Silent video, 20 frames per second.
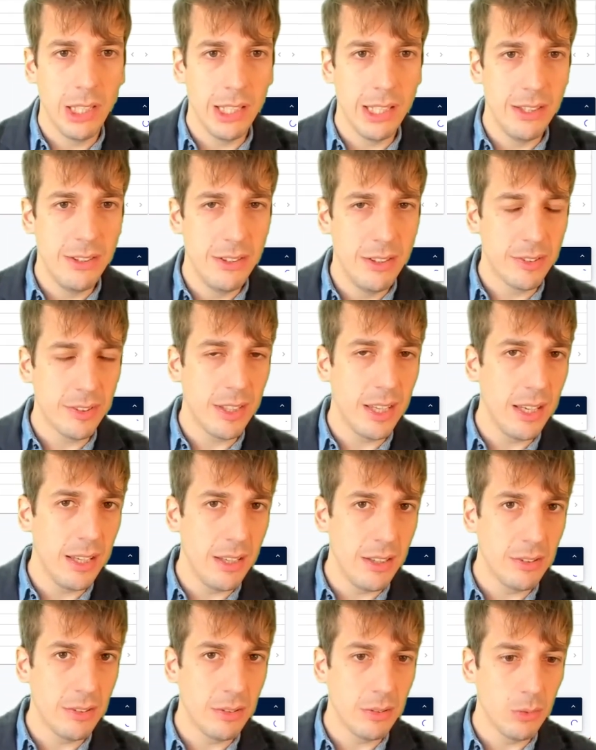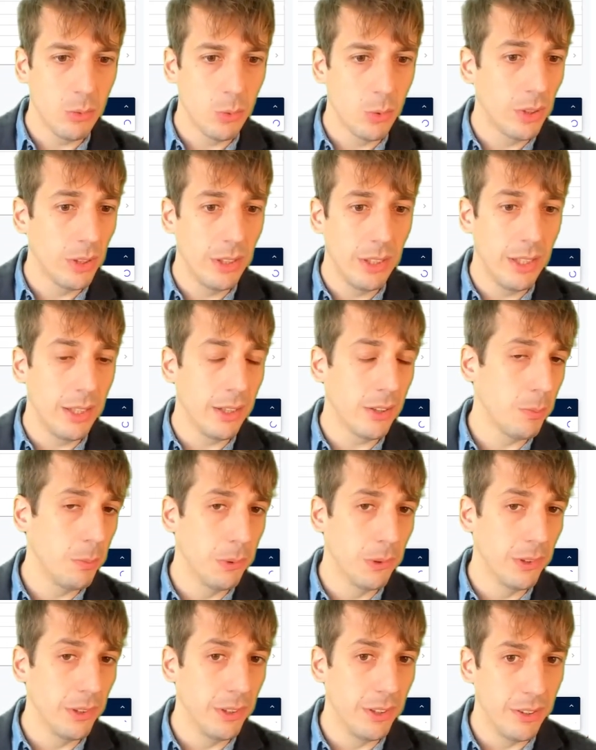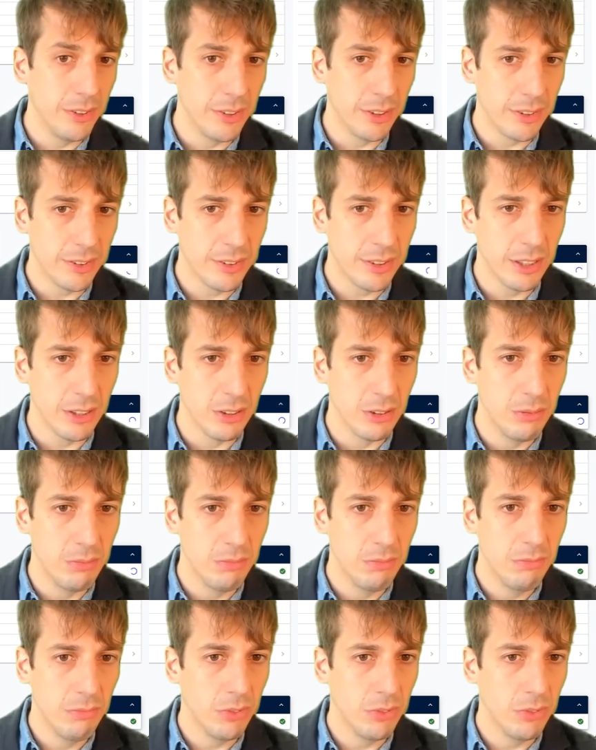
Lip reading: In this case, we're going to export it as Excel,